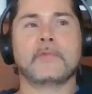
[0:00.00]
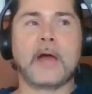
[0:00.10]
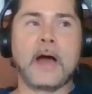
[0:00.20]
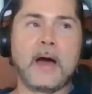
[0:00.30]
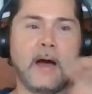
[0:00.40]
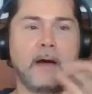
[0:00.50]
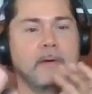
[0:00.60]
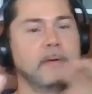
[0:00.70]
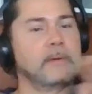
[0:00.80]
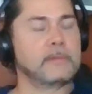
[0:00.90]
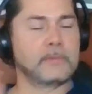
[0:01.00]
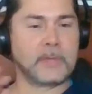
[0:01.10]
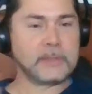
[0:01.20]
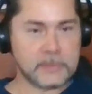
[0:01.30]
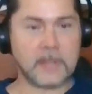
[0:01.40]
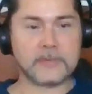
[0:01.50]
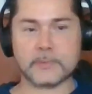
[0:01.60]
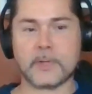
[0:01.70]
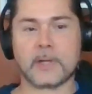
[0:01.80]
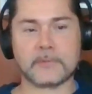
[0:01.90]
that's an awesome
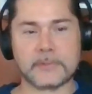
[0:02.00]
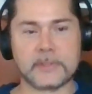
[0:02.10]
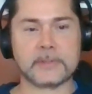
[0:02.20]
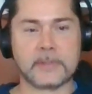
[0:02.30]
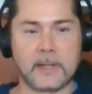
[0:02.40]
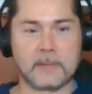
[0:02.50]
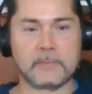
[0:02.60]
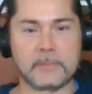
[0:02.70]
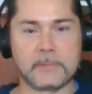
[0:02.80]
conversation to have